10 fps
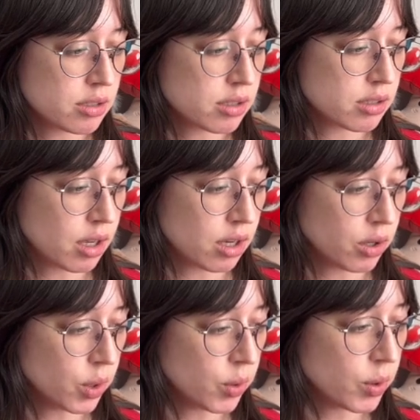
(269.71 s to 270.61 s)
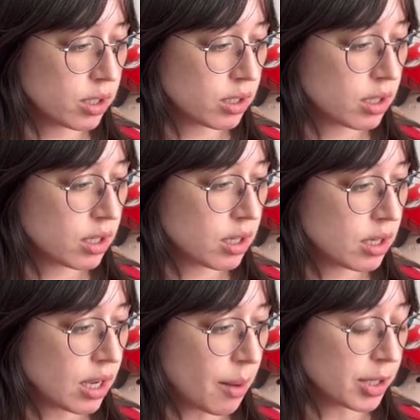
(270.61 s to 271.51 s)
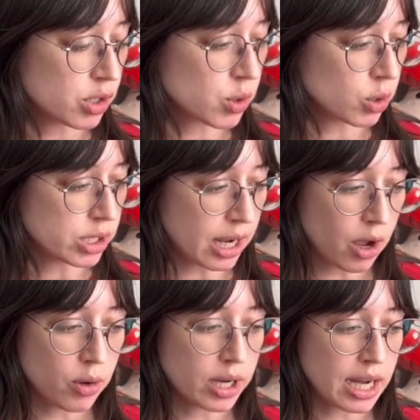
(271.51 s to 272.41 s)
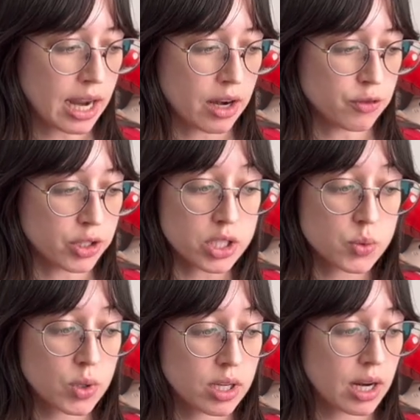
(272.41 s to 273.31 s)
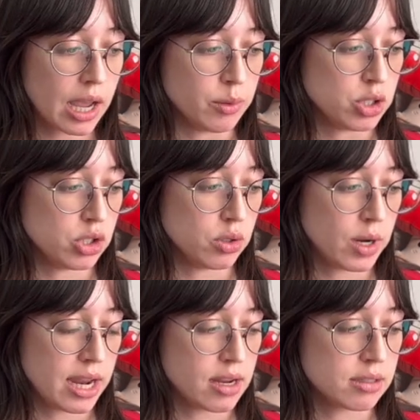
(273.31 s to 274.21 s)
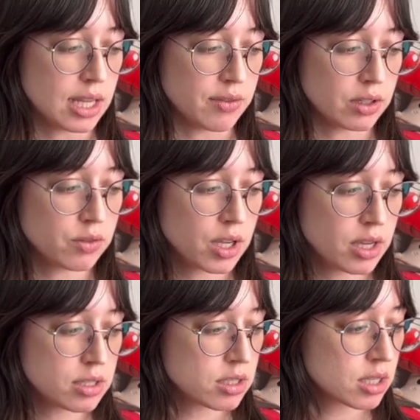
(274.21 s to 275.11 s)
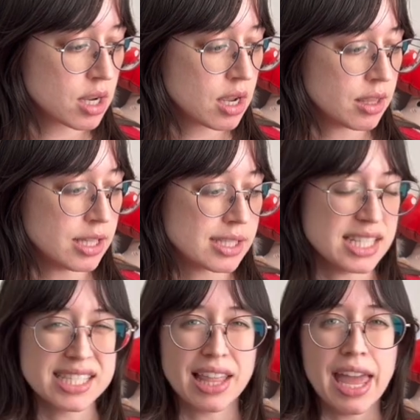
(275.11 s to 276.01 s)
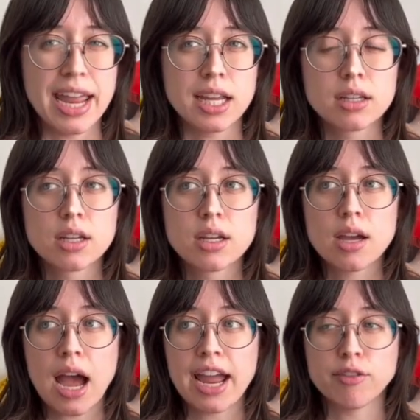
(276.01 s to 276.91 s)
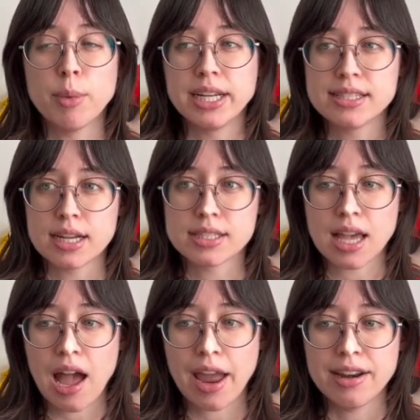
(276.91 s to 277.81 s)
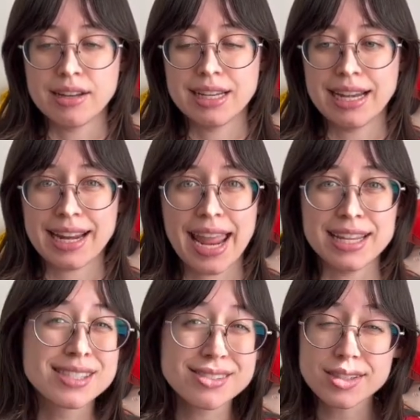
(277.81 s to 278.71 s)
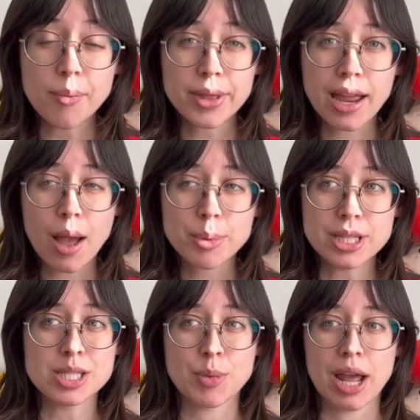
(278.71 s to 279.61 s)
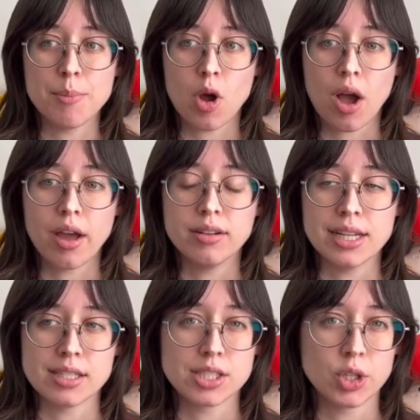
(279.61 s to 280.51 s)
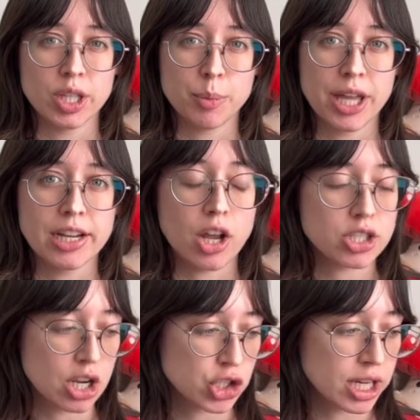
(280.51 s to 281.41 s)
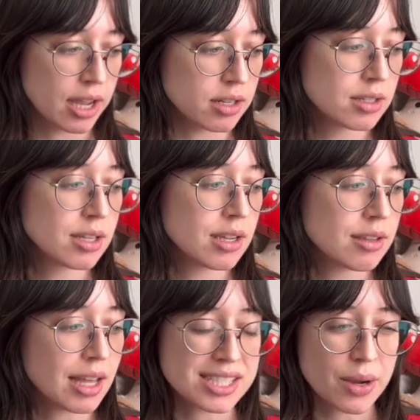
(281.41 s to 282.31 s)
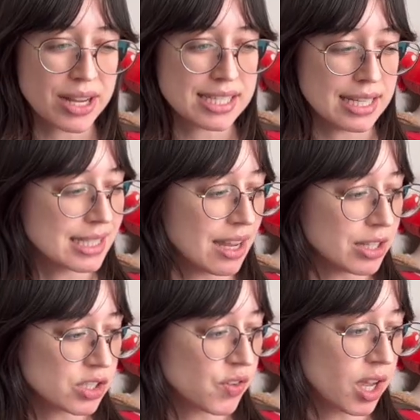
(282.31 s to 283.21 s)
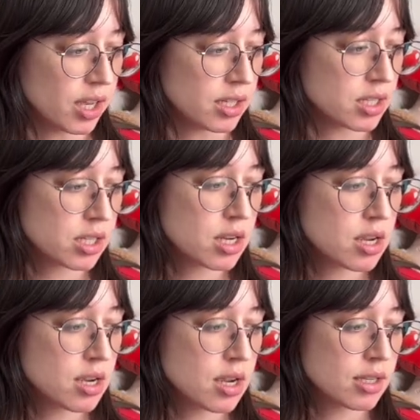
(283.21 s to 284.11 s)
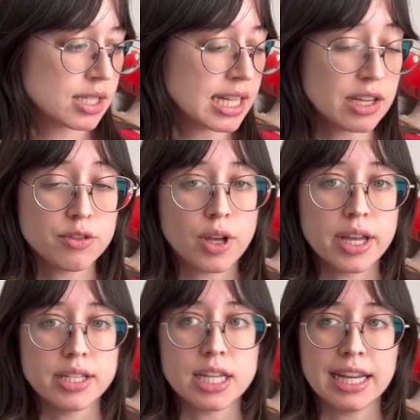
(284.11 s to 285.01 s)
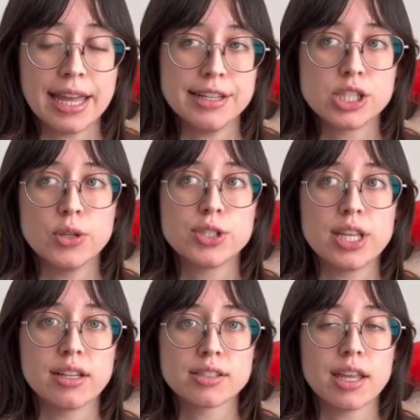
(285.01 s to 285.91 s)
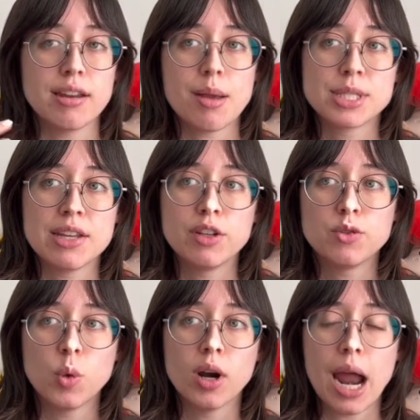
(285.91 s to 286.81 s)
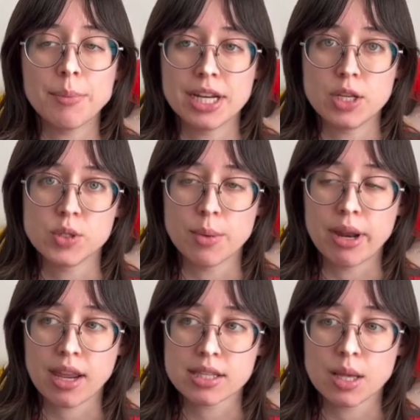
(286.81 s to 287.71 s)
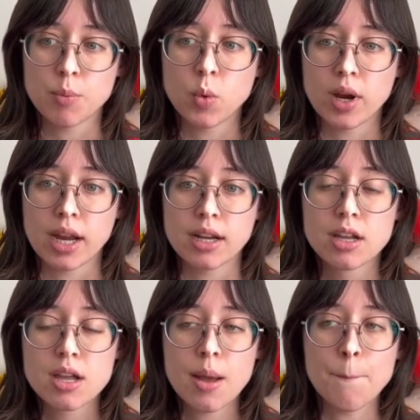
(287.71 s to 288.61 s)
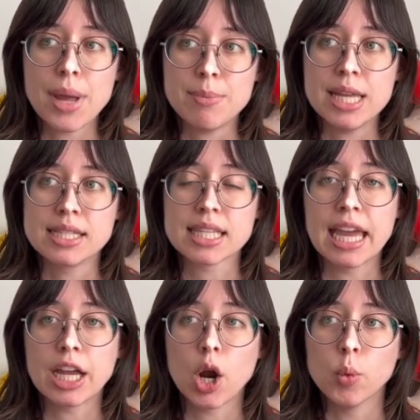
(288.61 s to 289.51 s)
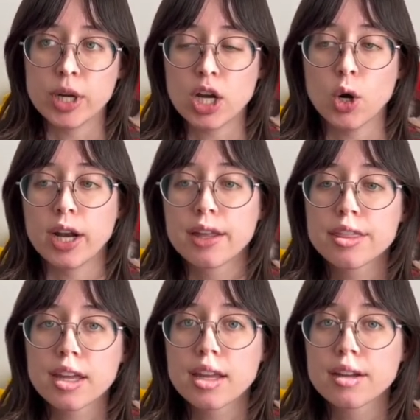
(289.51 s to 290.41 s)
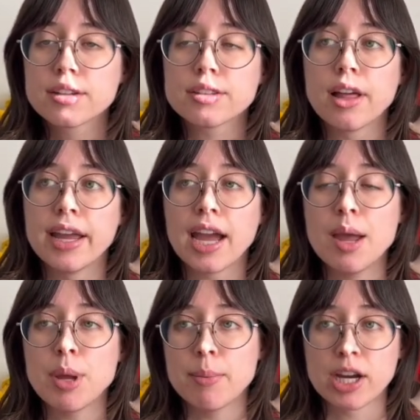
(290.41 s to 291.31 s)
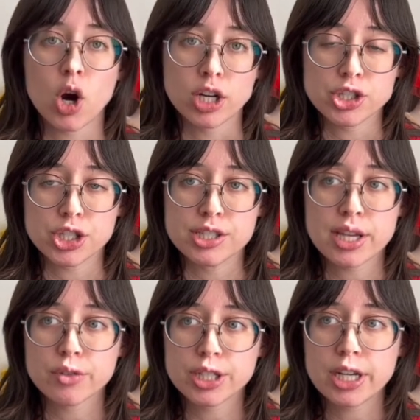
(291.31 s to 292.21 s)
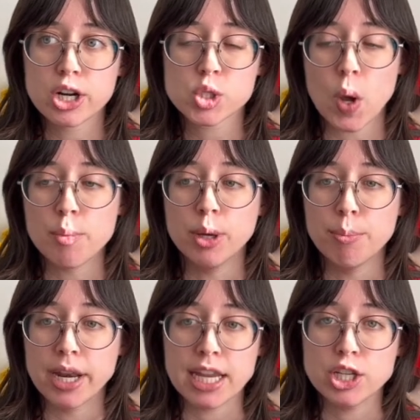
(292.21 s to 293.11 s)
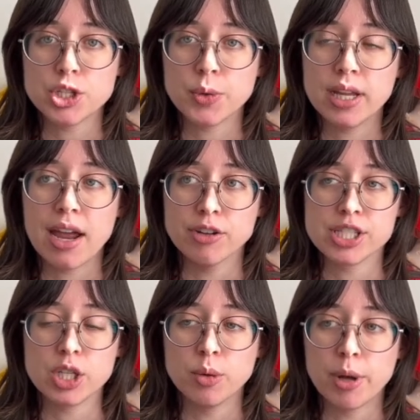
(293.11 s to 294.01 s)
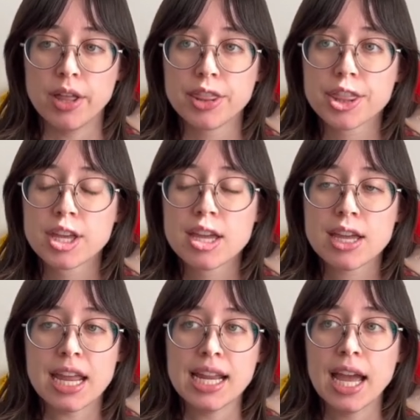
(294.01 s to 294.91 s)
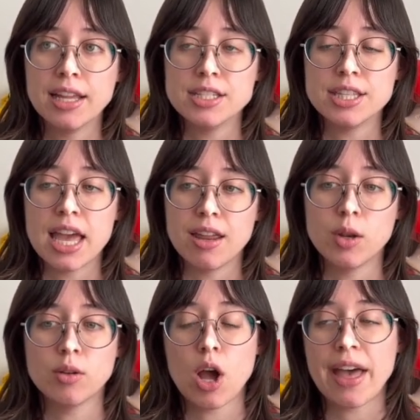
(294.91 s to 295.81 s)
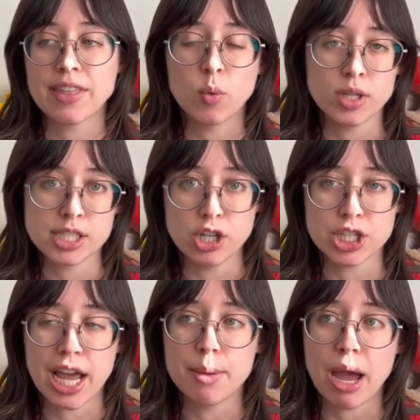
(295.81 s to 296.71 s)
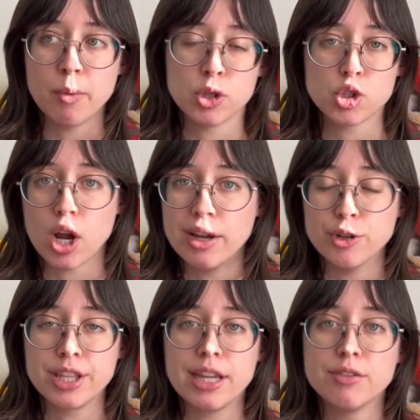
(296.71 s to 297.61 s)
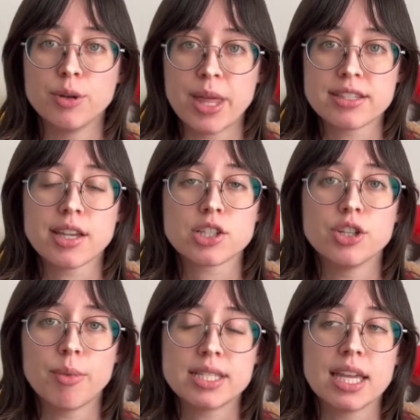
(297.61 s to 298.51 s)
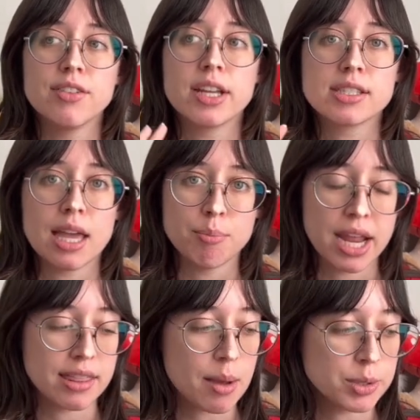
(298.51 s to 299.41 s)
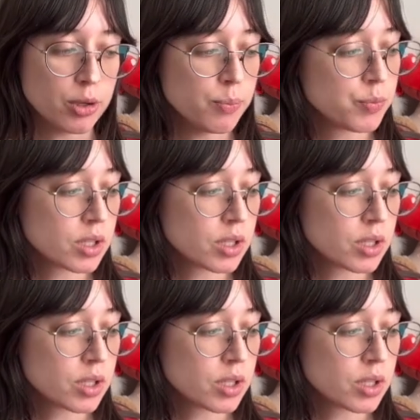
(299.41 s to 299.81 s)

So I'm gonna scroll down, and for this one I would do a saving fund. This is like, I have money set aside in case something happens, but I'm not necessarily planning on touching it. That's how I see a savings fund. Sinking fund, again, is those things that I'm saving for, I'm gonna use the money at some point. Maybe it's like a recurring thing, like I pay my car insurance every year, so I put money into it every single month. And then at that once a year time, I withdraw everything from that section of my savings and pay that bill.